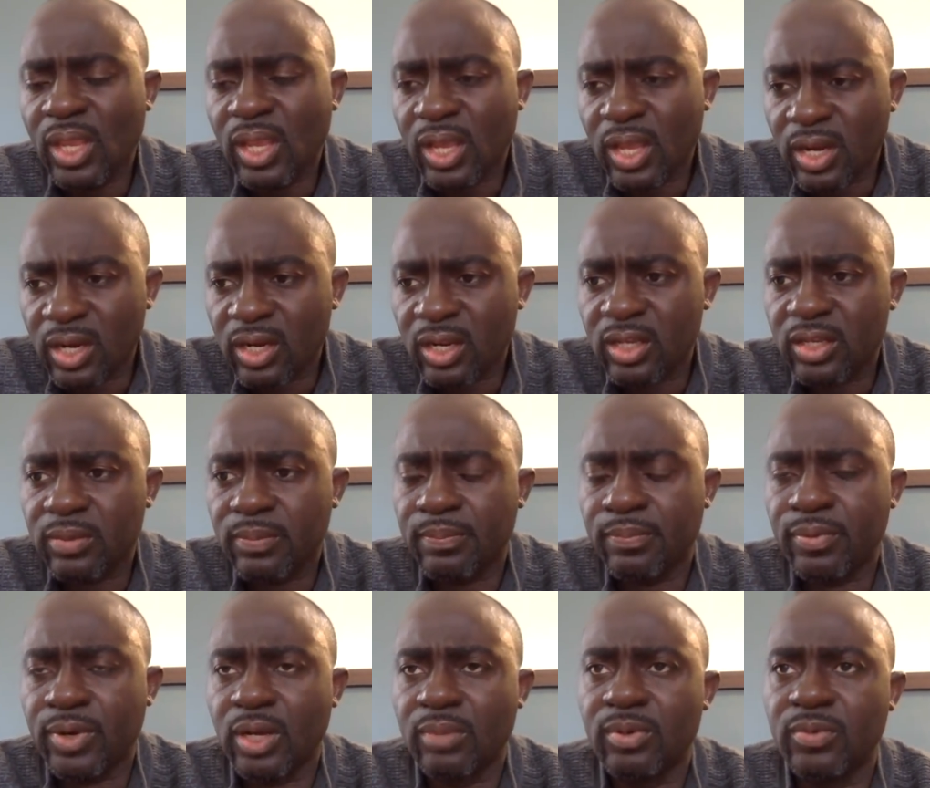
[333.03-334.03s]
Another
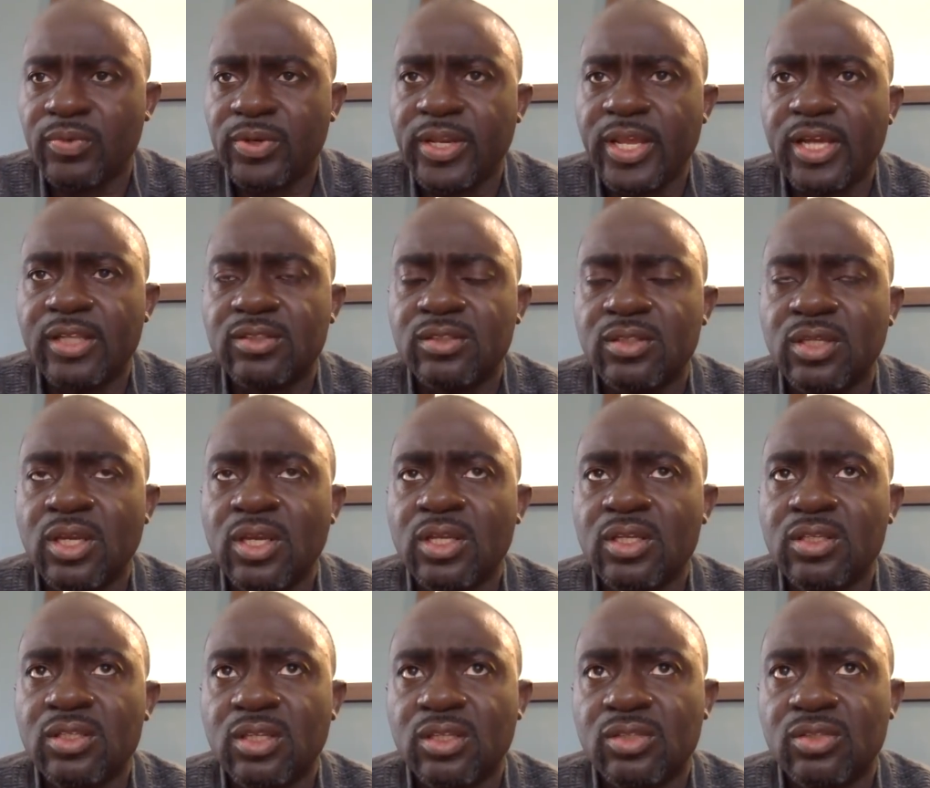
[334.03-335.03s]
problem with that,
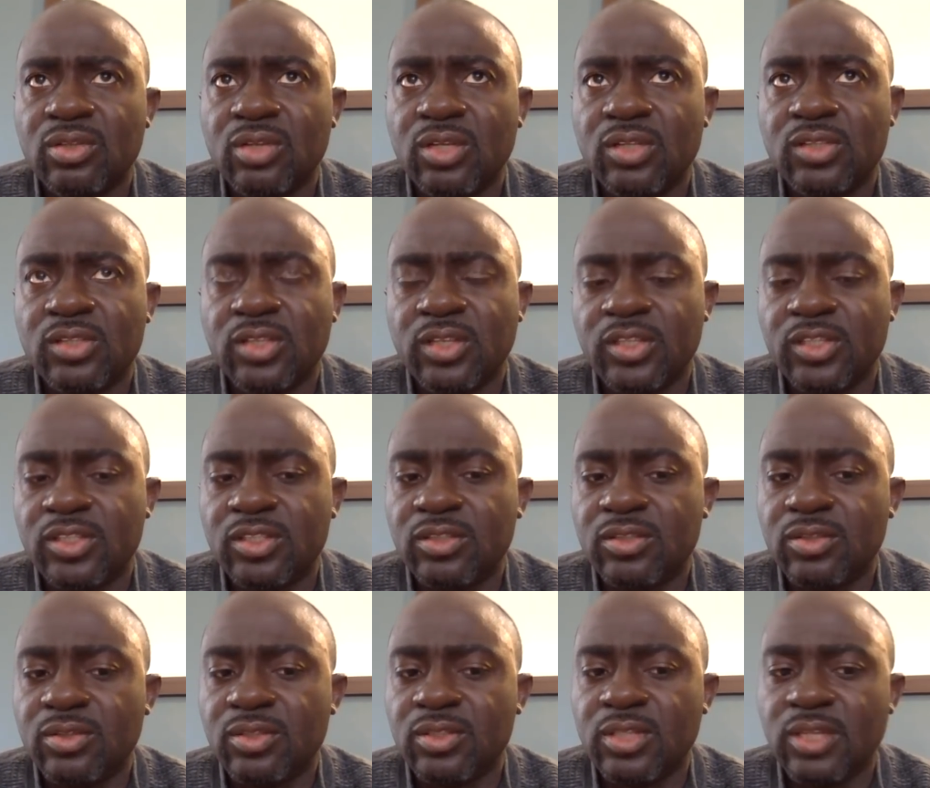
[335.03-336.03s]
the solar installation
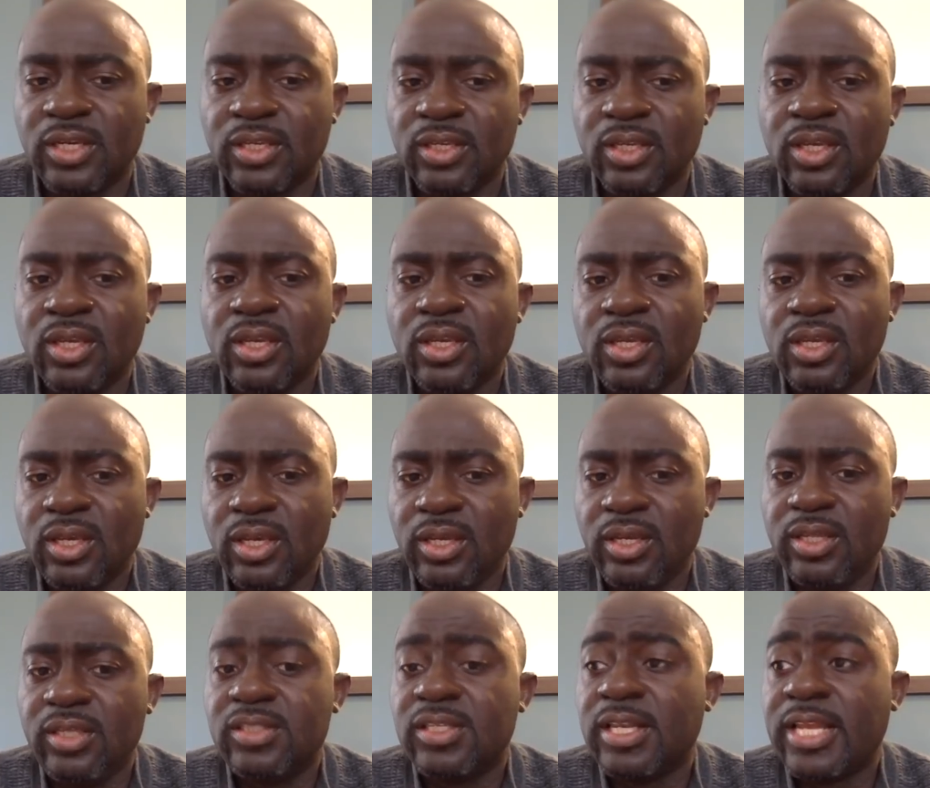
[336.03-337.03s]
too, is like it
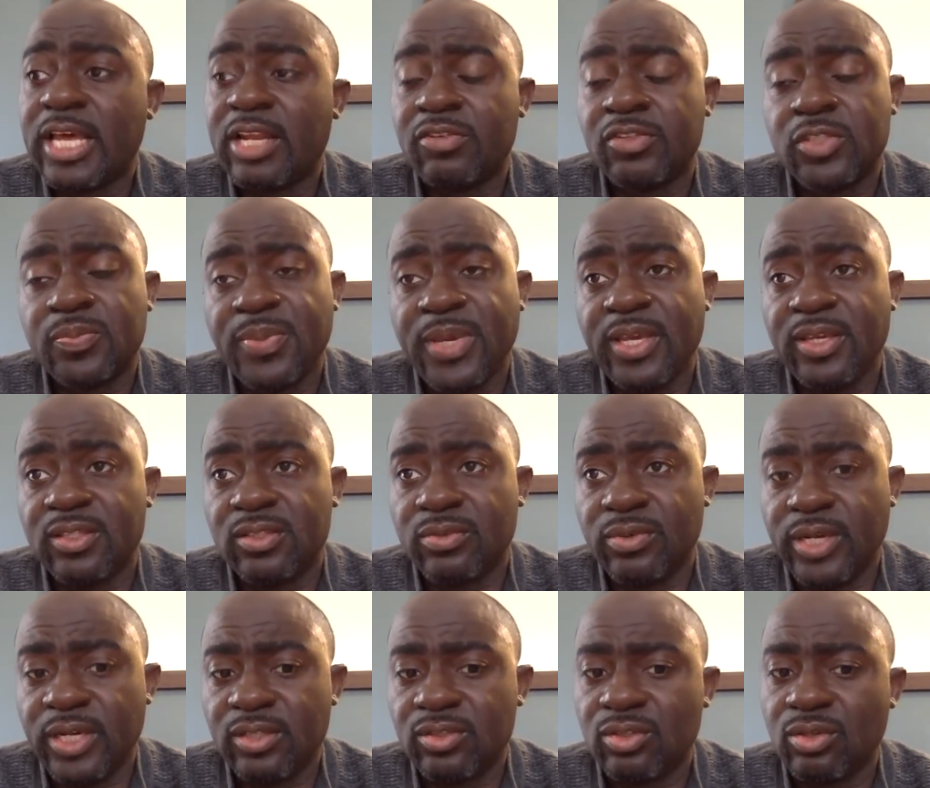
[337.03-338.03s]
needs a lot of space,
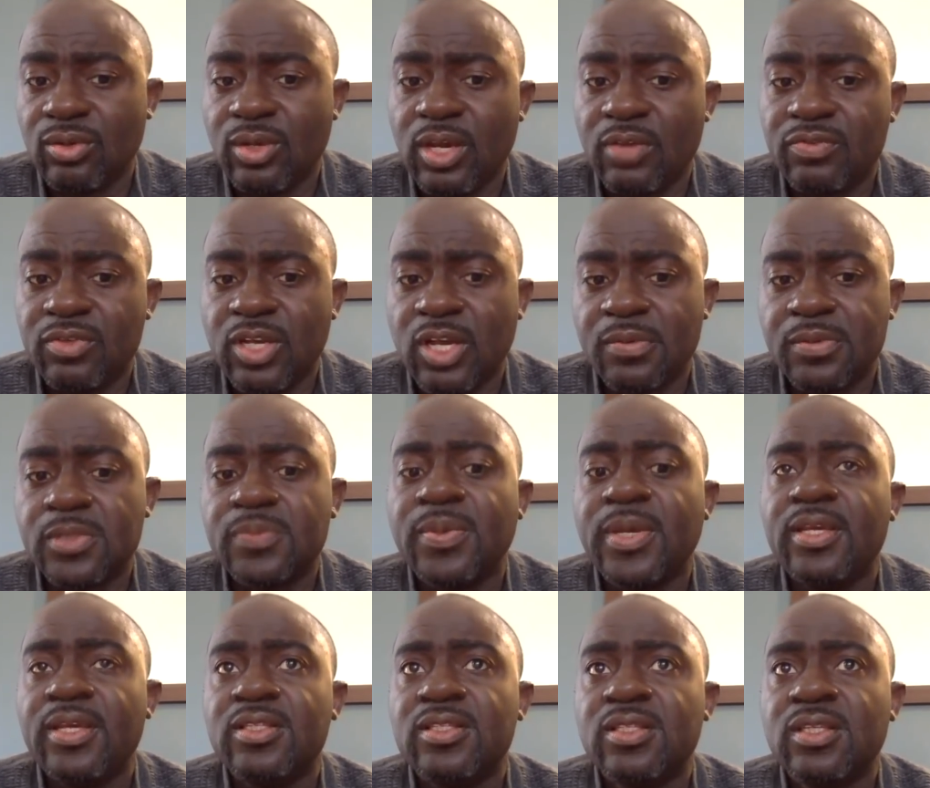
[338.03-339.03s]
right? So you have to have
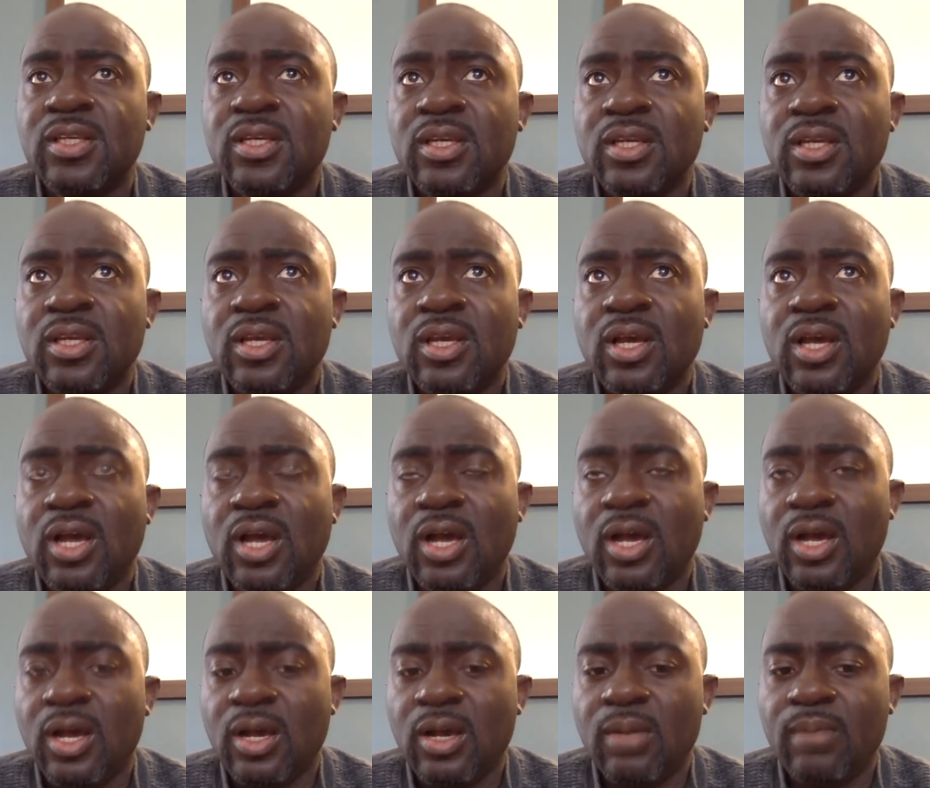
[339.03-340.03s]
space,
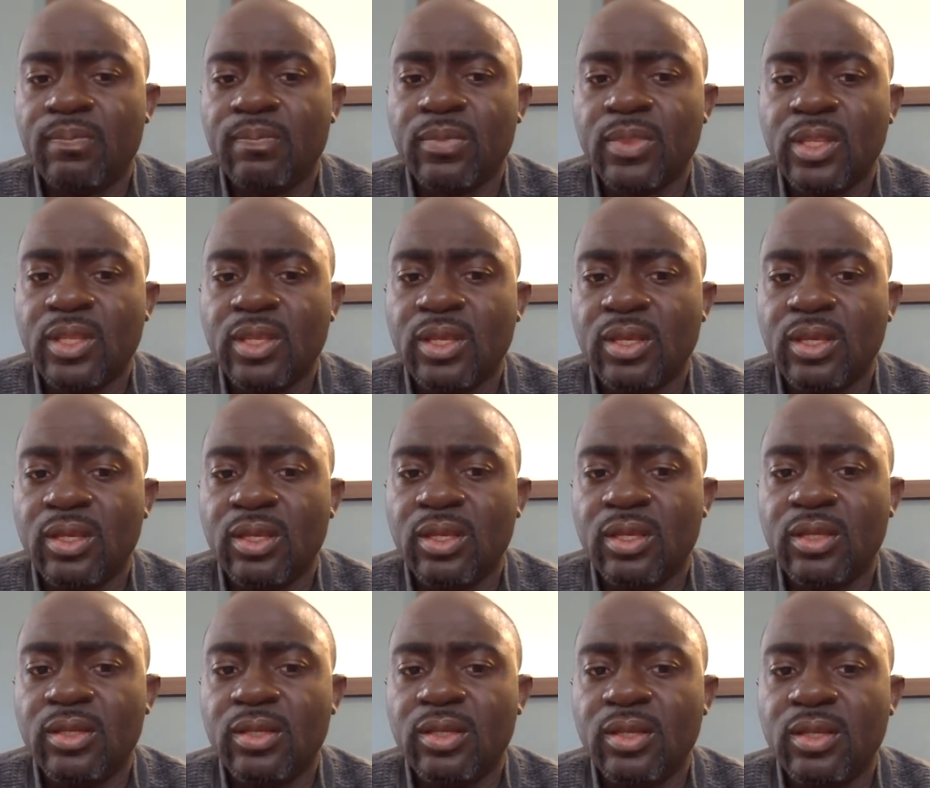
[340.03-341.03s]
um,
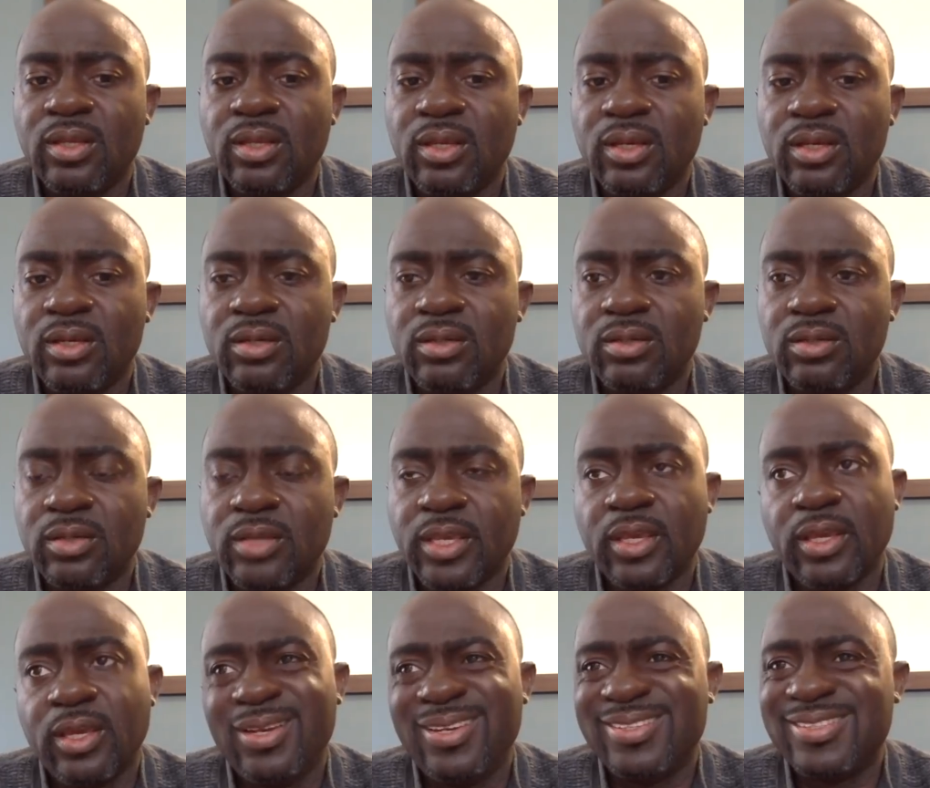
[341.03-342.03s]
and
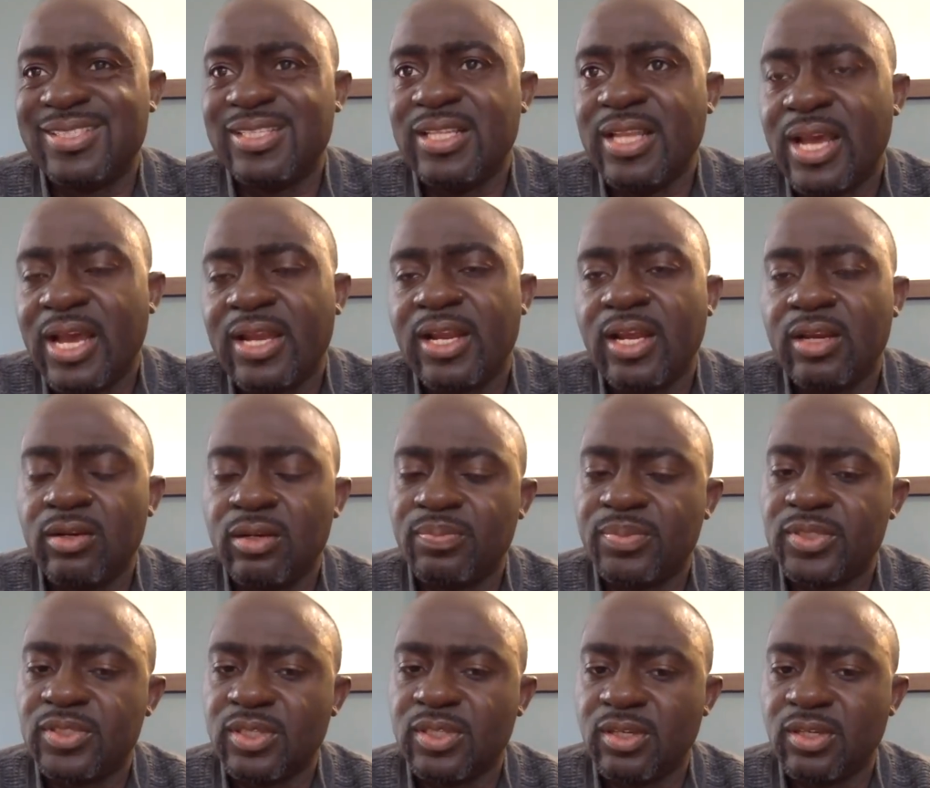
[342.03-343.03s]
okay, and it's not
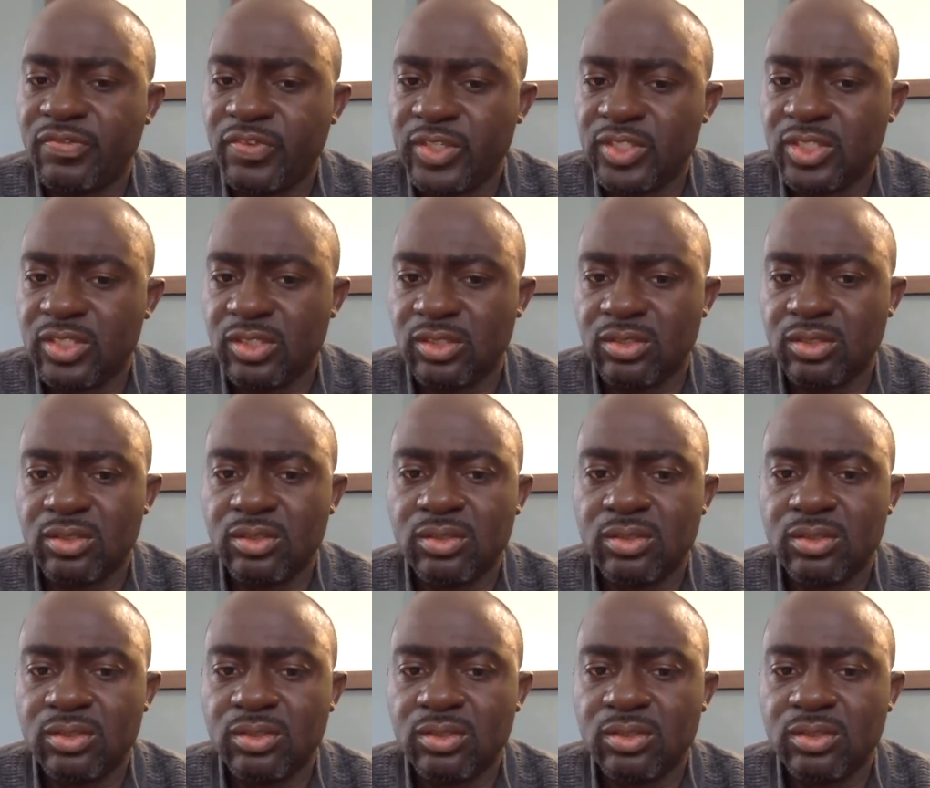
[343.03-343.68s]
100% efficient.